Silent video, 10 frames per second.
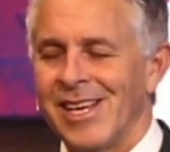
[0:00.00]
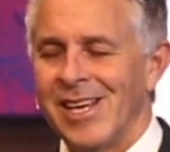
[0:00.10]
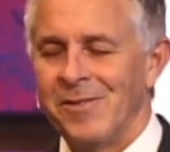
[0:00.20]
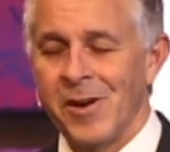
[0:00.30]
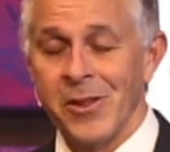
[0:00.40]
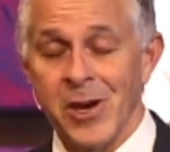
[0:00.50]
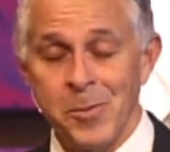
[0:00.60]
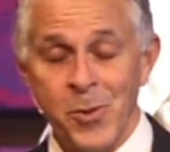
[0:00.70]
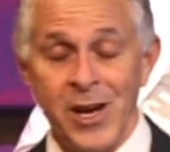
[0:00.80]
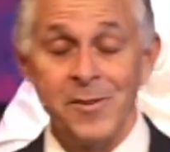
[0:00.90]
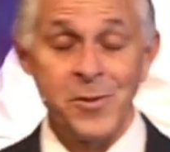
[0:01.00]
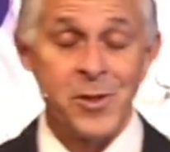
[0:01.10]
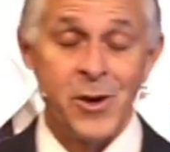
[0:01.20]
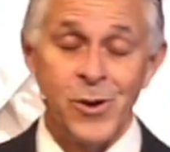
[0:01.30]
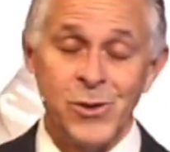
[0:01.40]
And Father, I pray for
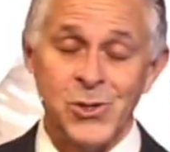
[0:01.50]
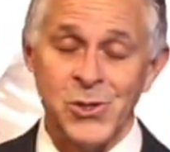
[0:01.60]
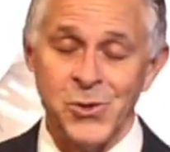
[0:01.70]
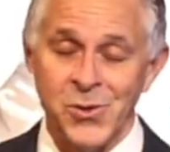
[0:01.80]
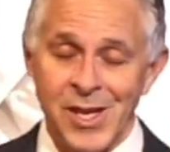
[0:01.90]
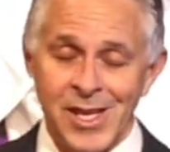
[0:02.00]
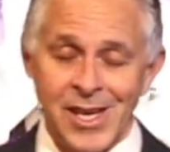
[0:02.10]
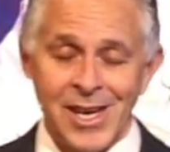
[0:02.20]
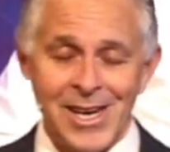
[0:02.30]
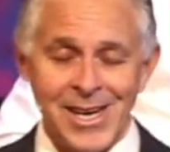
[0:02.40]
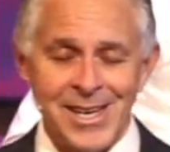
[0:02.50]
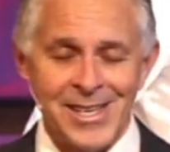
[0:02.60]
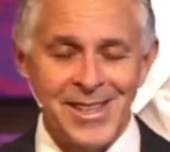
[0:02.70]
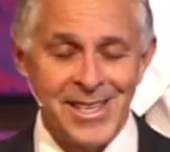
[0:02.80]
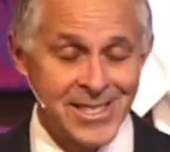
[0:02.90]
those who
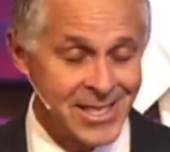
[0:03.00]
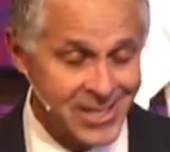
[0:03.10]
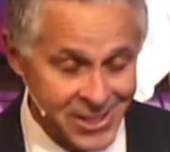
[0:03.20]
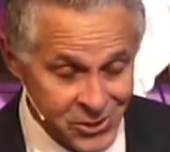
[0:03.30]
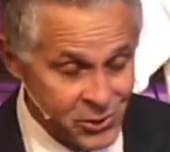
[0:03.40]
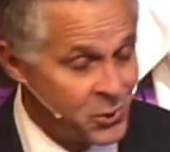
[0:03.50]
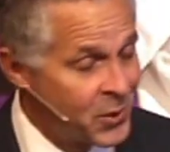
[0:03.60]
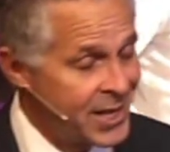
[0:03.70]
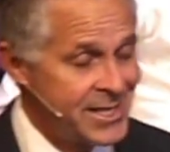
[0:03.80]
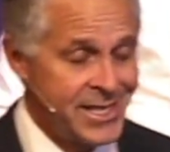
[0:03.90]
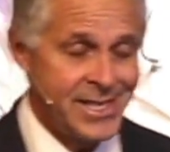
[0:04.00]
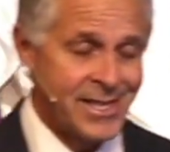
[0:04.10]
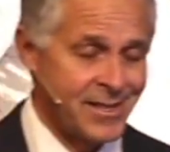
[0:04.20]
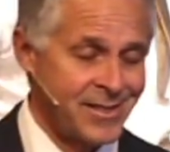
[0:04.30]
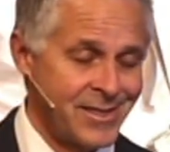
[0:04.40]
this is a new idea
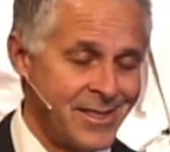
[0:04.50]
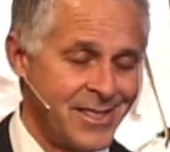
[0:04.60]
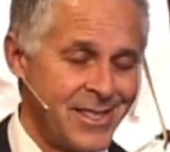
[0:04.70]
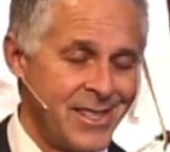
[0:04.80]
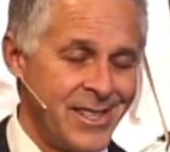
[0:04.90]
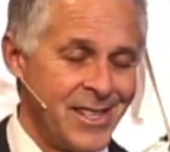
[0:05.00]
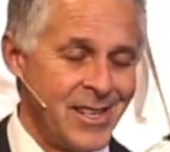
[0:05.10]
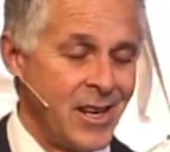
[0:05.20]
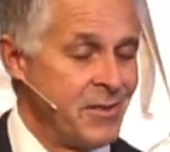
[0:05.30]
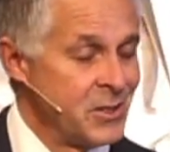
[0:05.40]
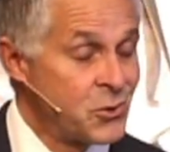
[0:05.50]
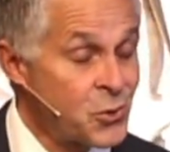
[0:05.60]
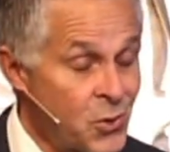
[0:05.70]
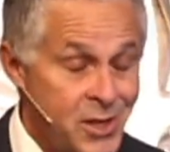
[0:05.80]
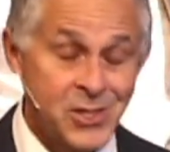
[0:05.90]
of
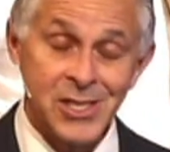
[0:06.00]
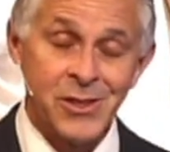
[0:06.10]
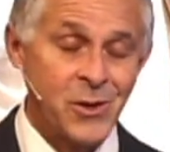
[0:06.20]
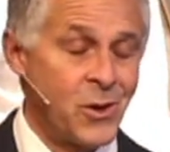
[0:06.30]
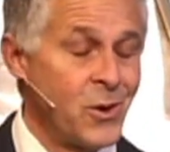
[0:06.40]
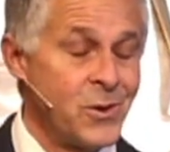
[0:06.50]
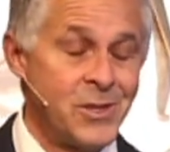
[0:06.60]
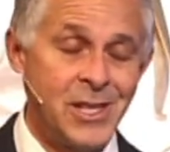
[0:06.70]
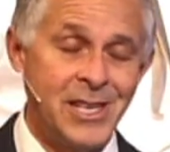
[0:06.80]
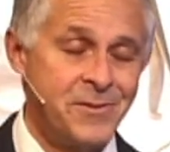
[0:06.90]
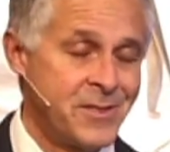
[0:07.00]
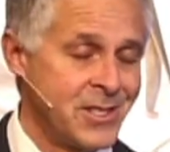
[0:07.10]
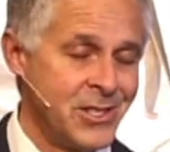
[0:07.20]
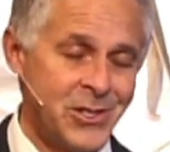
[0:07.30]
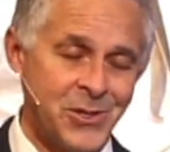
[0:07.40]
entrusting their whole life to
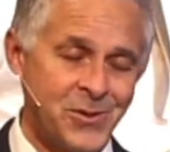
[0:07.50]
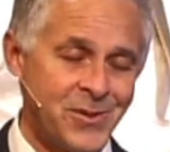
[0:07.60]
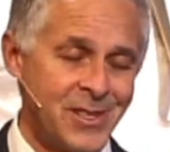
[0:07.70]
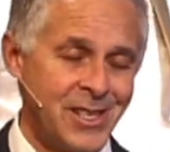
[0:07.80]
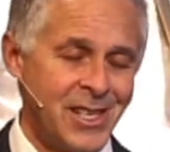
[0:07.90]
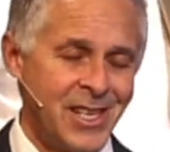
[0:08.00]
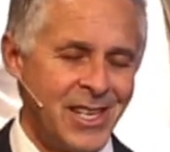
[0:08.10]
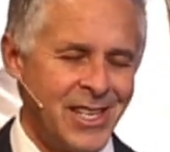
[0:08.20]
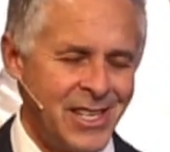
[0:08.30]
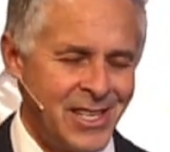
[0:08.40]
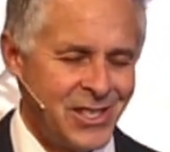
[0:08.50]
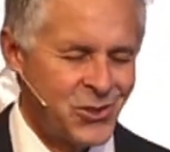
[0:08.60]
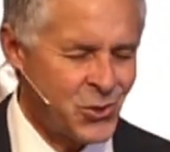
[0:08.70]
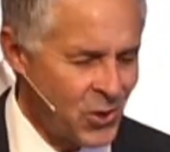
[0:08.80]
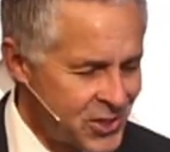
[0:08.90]
you,
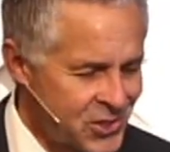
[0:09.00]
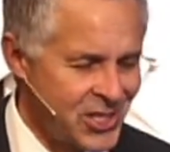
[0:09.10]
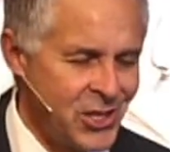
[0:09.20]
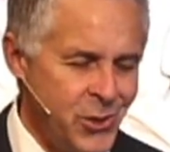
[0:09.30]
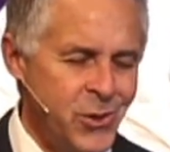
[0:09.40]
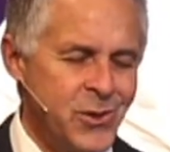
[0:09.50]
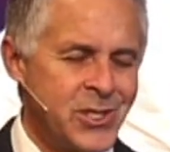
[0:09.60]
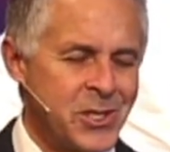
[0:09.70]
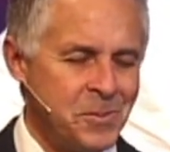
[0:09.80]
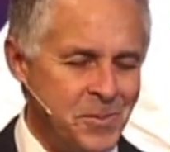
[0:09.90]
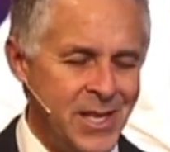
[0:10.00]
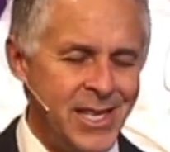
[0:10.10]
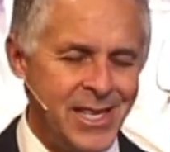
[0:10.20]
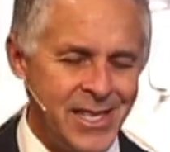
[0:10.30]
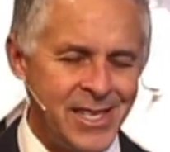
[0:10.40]
trusting you to
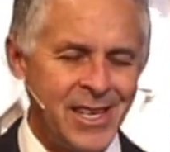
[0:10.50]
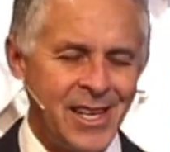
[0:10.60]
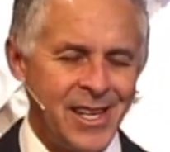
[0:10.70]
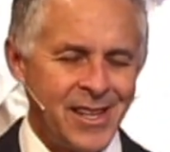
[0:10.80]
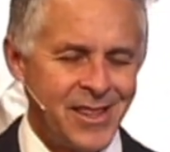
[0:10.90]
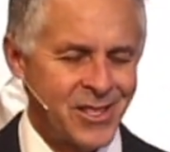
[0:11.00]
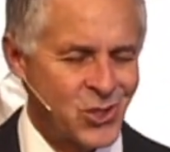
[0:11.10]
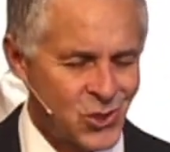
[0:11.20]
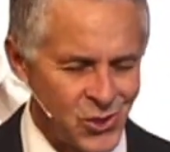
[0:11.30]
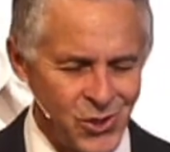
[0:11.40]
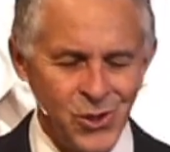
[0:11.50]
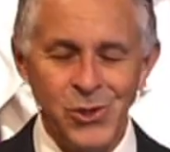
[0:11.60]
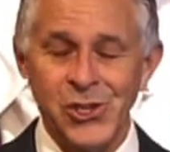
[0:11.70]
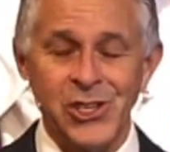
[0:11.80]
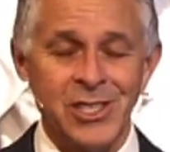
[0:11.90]
be the
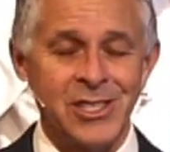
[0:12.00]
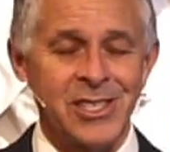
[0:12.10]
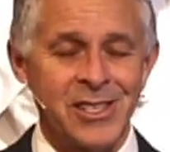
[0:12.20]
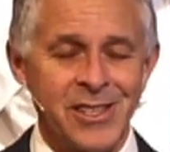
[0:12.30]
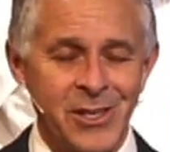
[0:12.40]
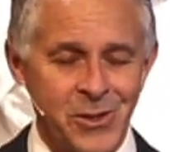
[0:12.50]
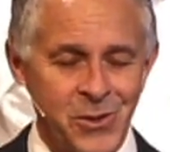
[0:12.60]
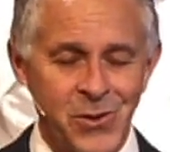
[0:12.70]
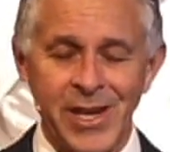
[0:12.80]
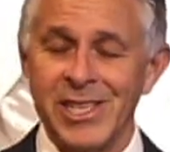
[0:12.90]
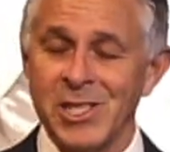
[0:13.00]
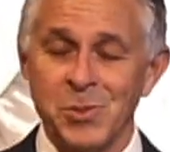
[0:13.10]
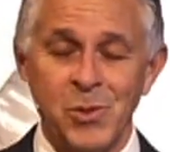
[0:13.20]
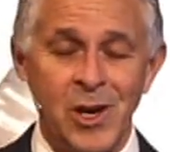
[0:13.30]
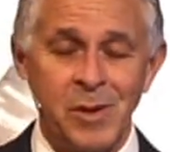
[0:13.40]
solution to their greatest
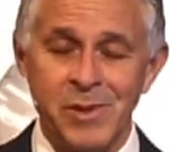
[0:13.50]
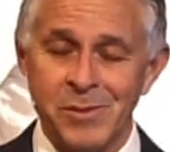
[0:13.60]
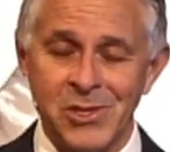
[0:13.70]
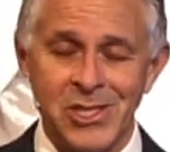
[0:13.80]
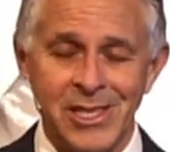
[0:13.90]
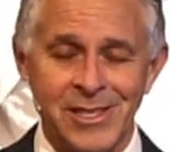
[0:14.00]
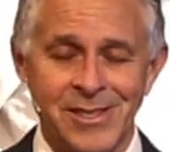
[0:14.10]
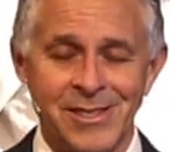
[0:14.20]
problem, sin,